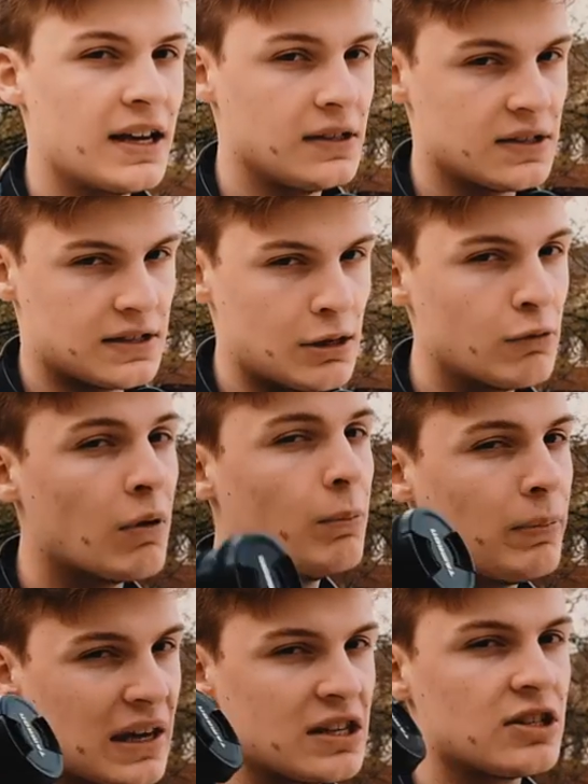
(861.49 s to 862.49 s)
it's still a
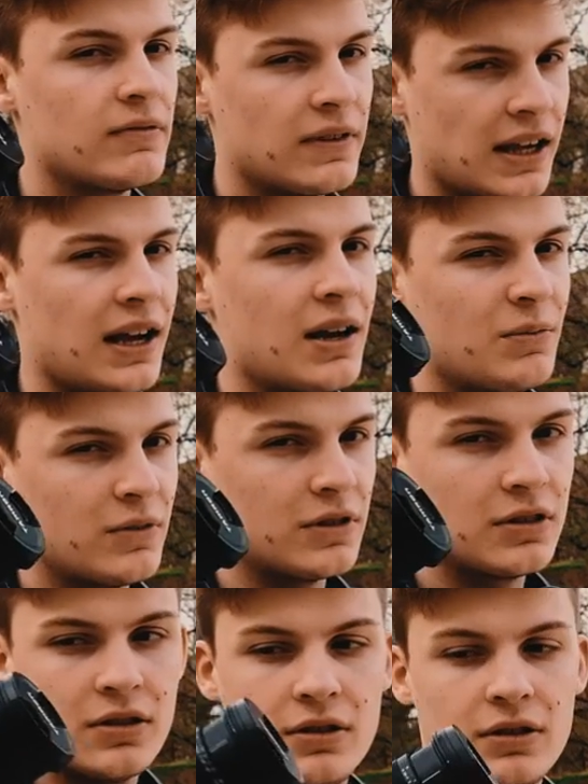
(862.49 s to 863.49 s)
beast of a camera.
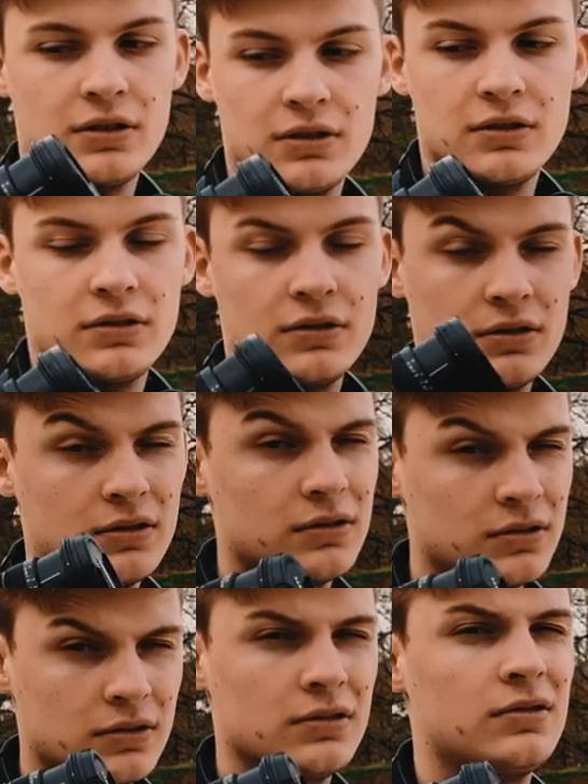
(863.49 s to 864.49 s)

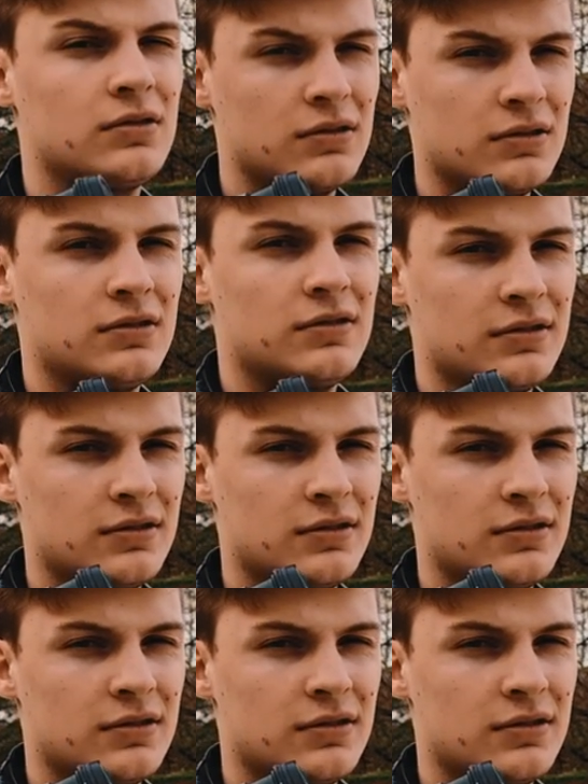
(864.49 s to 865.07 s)
That's facts.